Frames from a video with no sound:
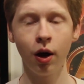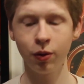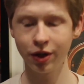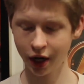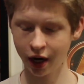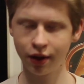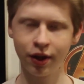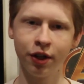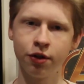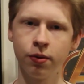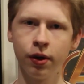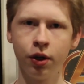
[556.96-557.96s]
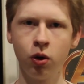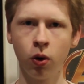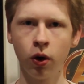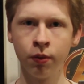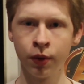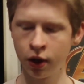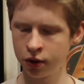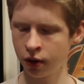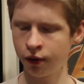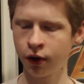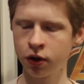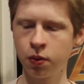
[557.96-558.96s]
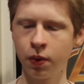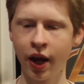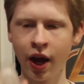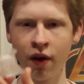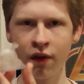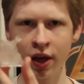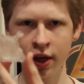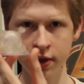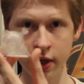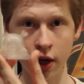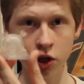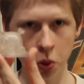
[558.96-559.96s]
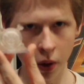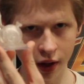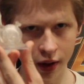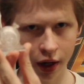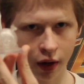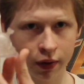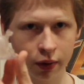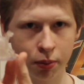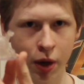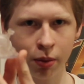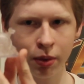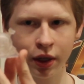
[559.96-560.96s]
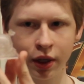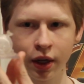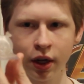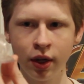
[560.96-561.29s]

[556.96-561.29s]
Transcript: which I think is really cool. So the first one we have is Twilight of the Republic.